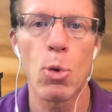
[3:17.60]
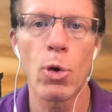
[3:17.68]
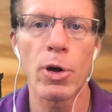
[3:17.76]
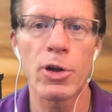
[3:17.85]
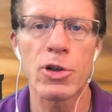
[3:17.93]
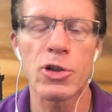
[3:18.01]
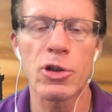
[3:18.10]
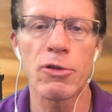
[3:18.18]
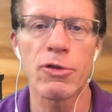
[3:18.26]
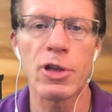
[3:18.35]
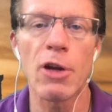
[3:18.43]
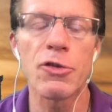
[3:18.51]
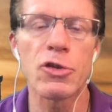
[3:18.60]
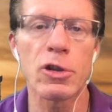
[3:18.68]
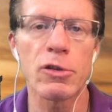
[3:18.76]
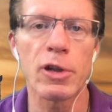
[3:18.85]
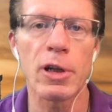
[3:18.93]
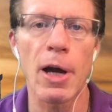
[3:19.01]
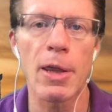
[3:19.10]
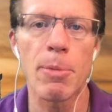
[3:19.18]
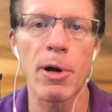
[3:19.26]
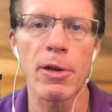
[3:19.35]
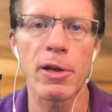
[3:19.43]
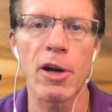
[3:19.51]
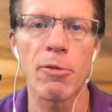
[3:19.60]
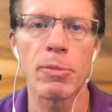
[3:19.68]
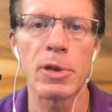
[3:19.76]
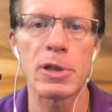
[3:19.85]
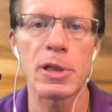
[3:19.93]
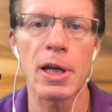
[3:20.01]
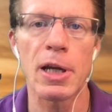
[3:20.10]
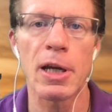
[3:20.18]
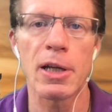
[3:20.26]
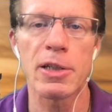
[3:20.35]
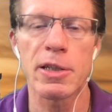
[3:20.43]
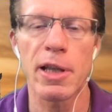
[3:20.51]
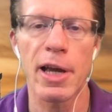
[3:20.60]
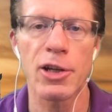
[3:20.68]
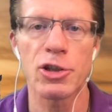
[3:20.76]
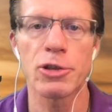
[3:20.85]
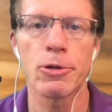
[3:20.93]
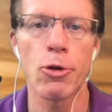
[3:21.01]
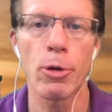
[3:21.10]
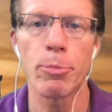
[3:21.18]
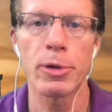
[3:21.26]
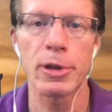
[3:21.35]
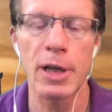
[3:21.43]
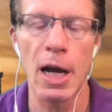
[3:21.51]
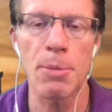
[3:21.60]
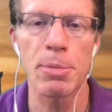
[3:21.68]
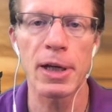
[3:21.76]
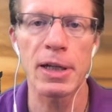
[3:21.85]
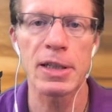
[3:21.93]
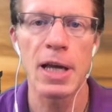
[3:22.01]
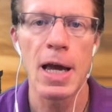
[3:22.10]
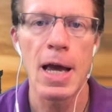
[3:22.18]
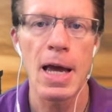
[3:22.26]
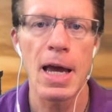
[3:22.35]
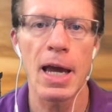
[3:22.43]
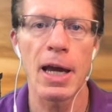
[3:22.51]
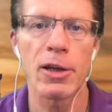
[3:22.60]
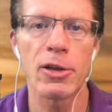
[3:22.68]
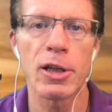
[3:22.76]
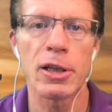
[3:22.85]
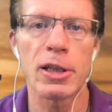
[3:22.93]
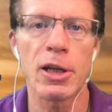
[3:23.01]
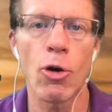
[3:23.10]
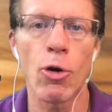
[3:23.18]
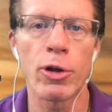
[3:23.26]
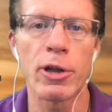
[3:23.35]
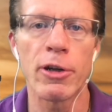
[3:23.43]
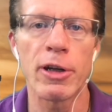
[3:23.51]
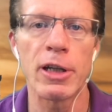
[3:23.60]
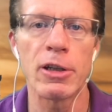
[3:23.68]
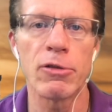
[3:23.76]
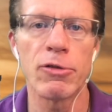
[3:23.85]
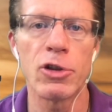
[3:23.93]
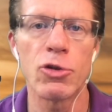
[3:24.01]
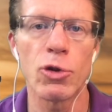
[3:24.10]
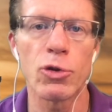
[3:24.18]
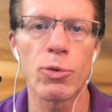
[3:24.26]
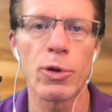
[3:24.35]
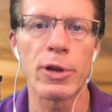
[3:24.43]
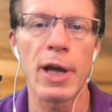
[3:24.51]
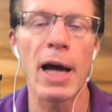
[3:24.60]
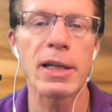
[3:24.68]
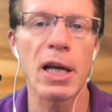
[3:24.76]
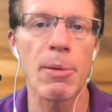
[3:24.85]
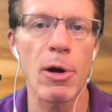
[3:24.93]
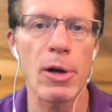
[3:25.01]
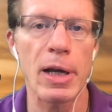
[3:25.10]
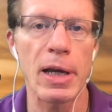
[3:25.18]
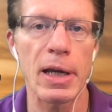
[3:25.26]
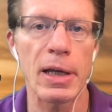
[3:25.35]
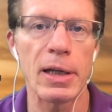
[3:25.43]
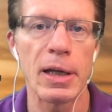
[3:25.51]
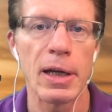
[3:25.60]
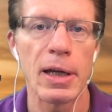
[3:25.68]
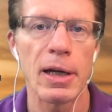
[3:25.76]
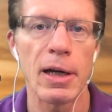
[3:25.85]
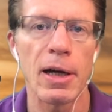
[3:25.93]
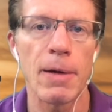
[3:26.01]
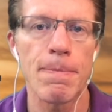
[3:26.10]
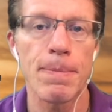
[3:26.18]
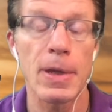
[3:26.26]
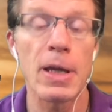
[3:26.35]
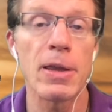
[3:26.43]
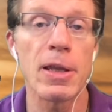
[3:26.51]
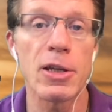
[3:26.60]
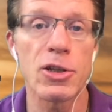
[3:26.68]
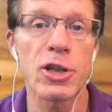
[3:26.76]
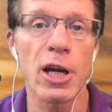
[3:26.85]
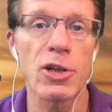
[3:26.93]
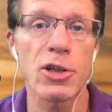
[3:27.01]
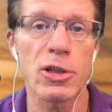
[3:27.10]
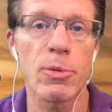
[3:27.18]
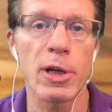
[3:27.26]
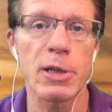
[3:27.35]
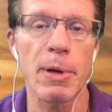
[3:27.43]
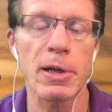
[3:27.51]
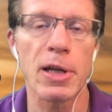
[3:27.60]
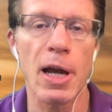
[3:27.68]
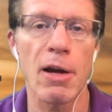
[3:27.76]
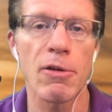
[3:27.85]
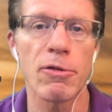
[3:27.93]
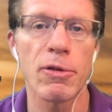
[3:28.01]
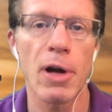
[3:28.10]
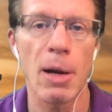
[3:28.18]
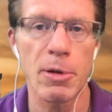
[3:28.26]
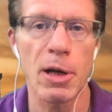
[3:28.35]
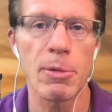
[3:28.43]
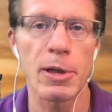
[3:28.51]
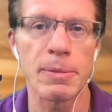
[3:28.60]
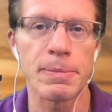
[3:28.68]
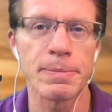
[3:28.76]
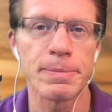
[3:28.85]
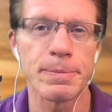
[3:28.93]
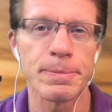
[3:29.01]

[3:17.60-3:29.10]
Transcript: more self-serving on the part of the government / corporate complex, and that ordinary individuals will not come out ahead in these changes that we expect to have upcoming?